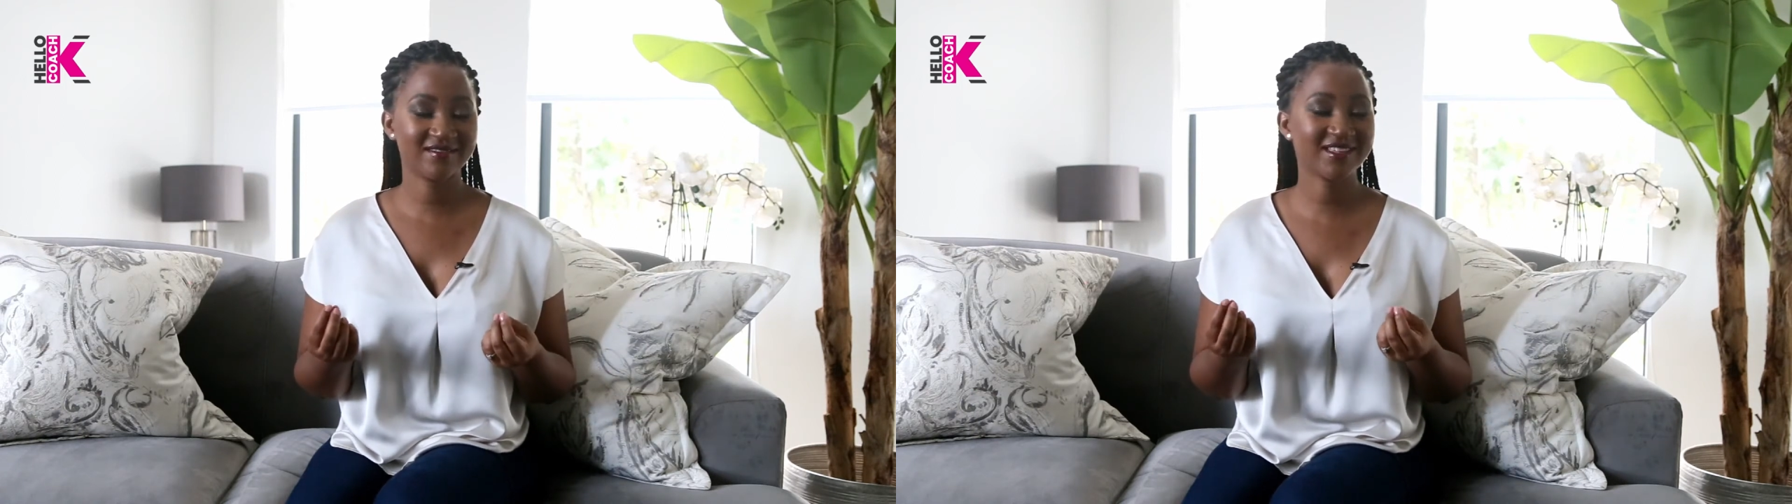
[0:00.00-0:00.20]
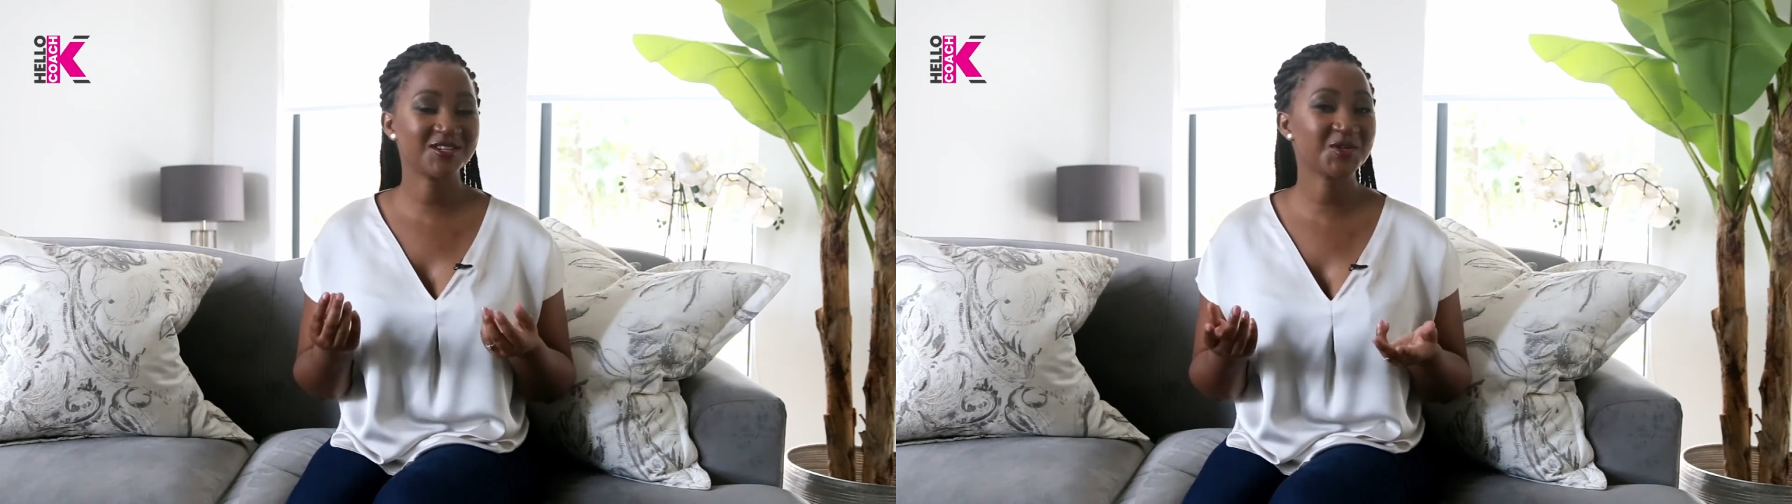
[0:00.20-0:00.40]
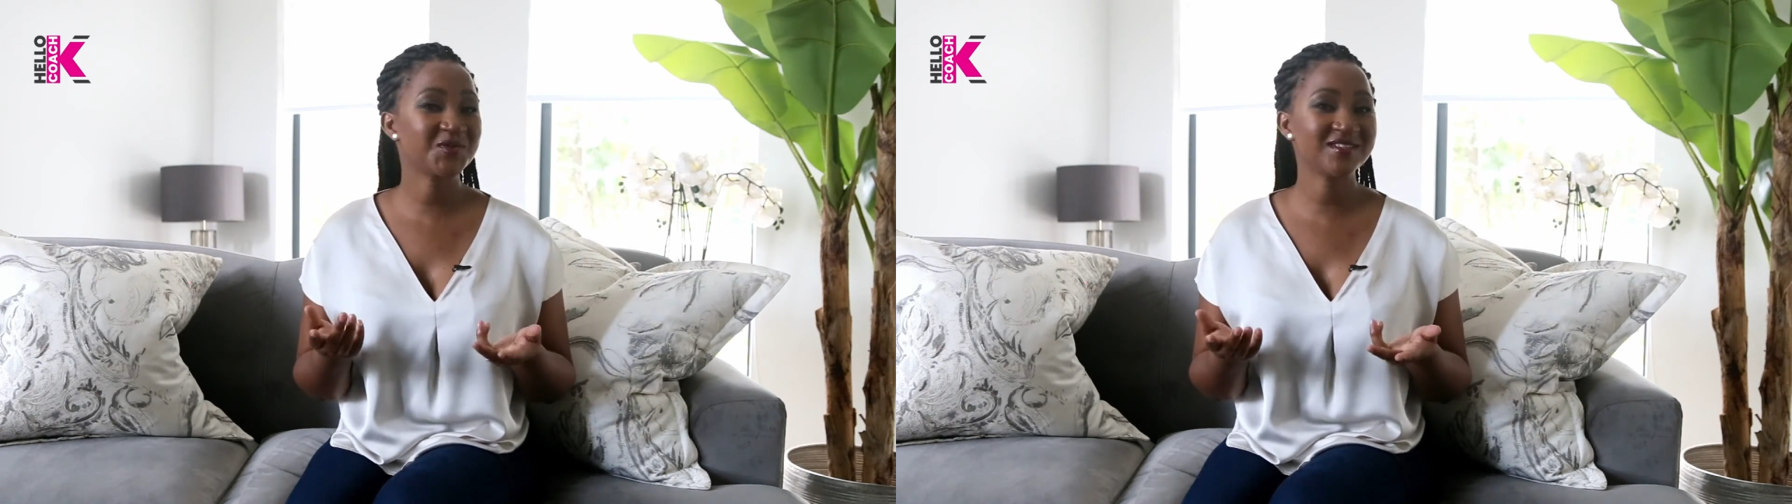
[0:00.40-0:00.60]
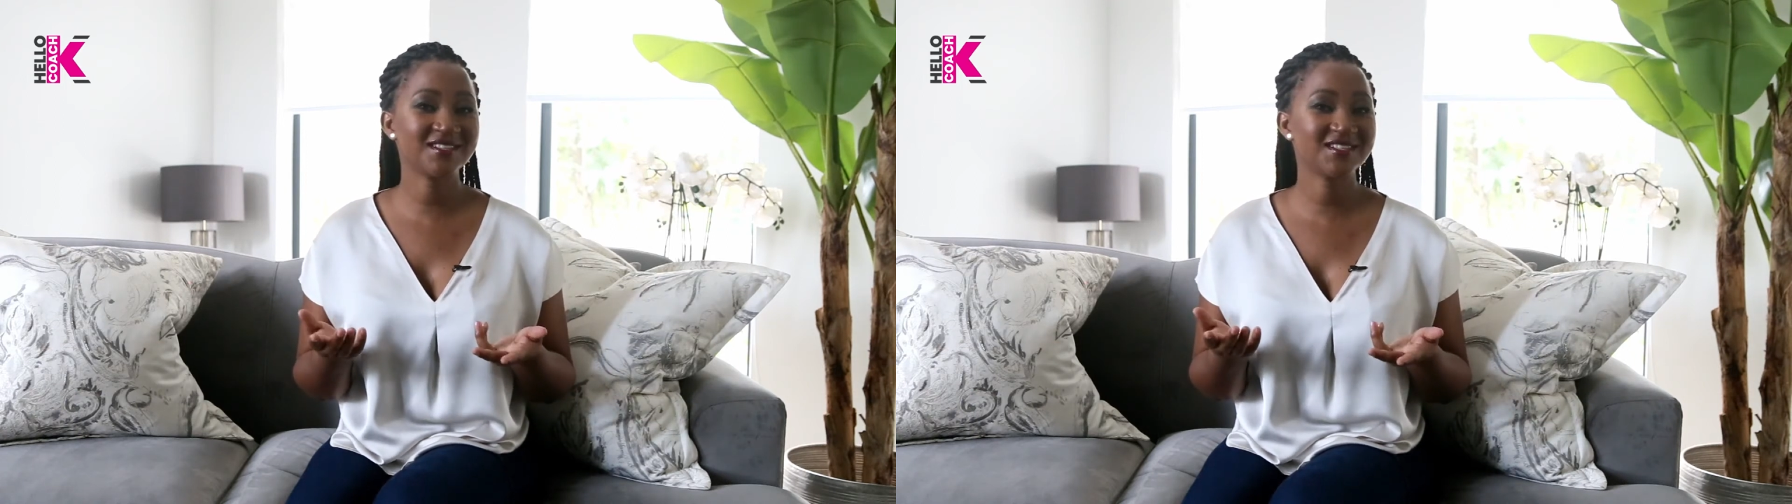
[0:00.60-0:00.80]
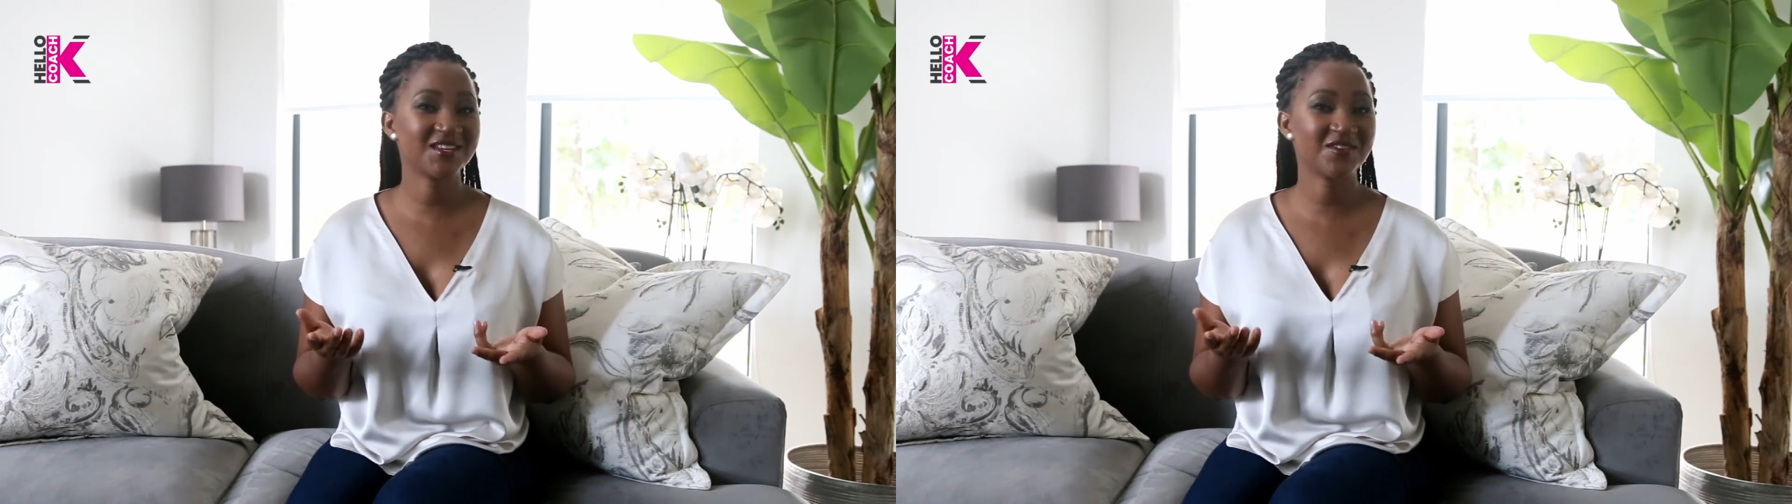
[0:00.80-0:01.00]
they don't
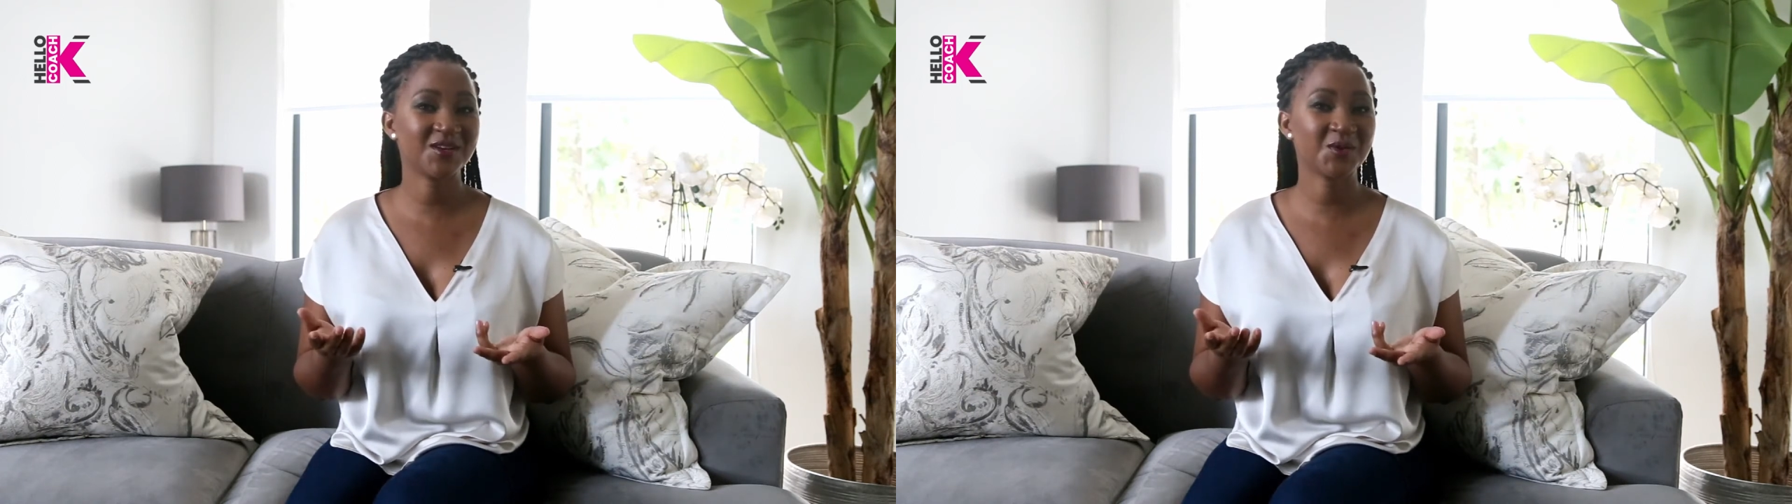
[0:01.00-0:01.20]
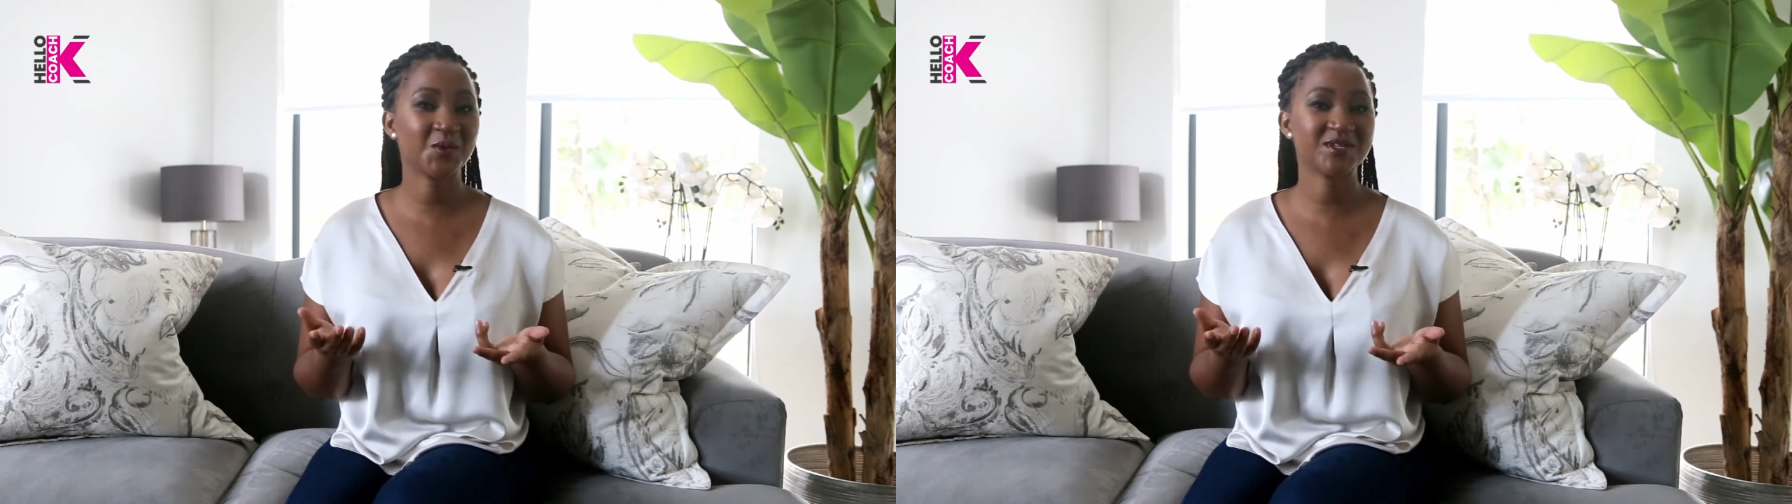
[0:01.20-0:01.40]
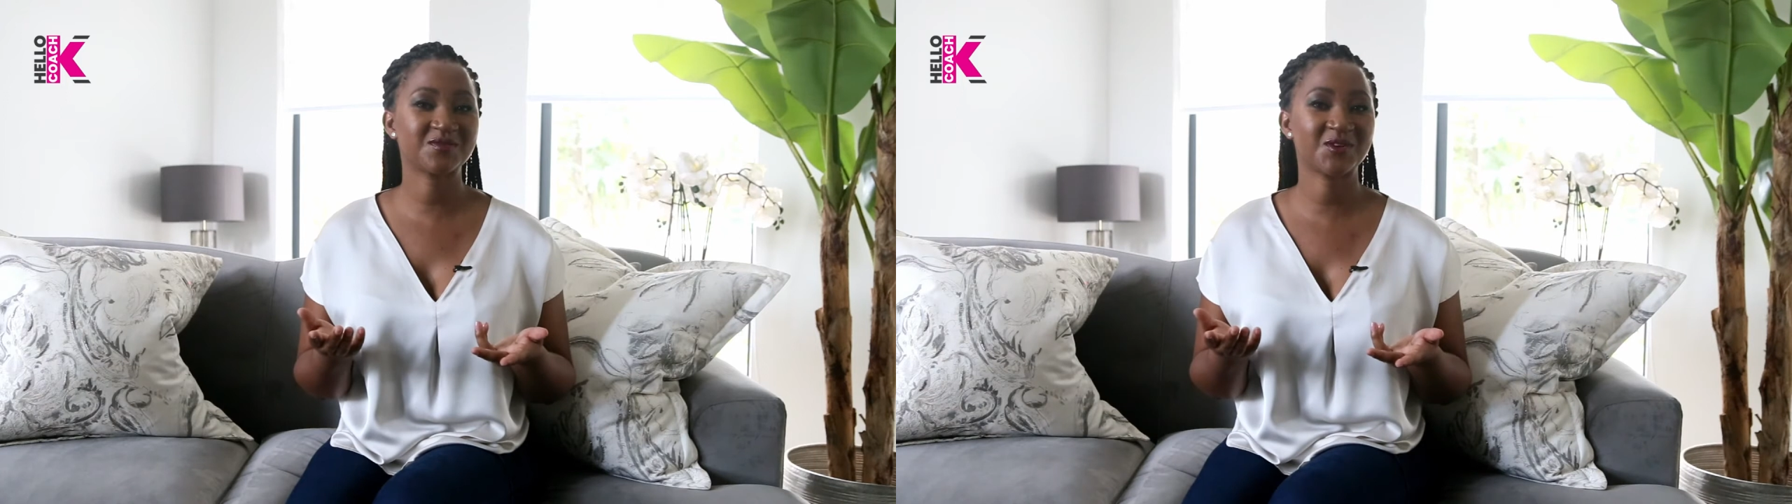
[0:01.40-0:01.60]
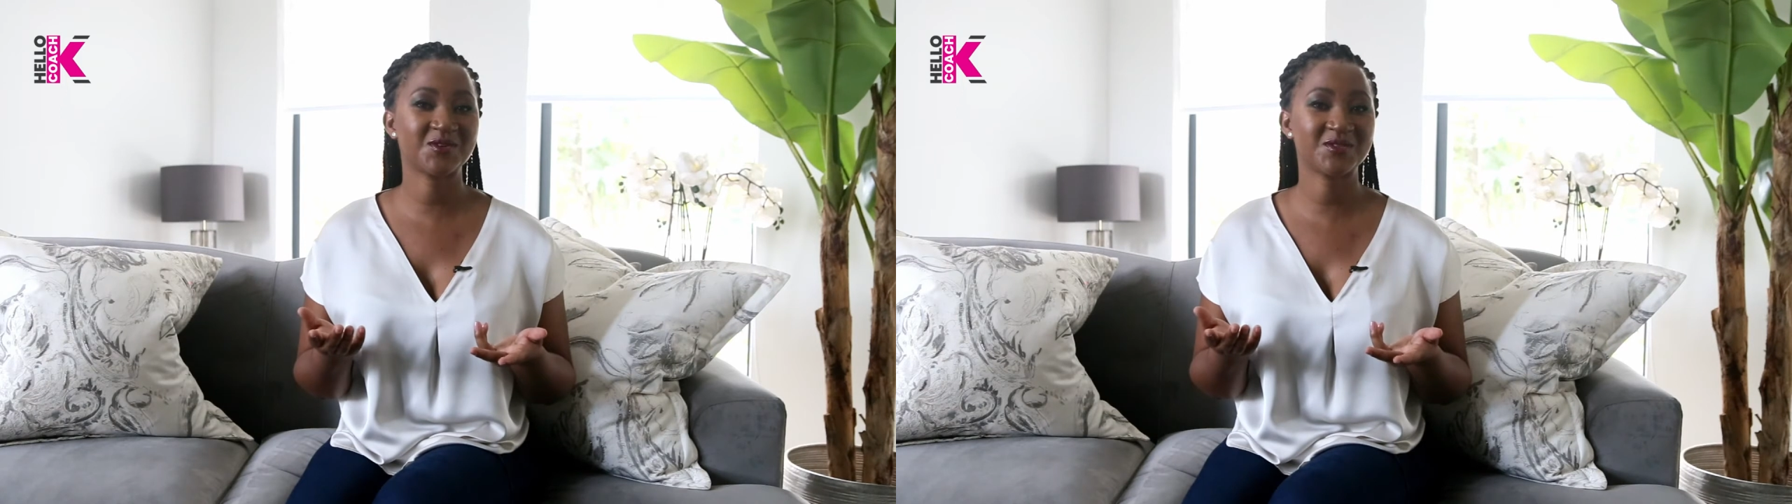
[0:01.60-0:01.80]
necessarily always follow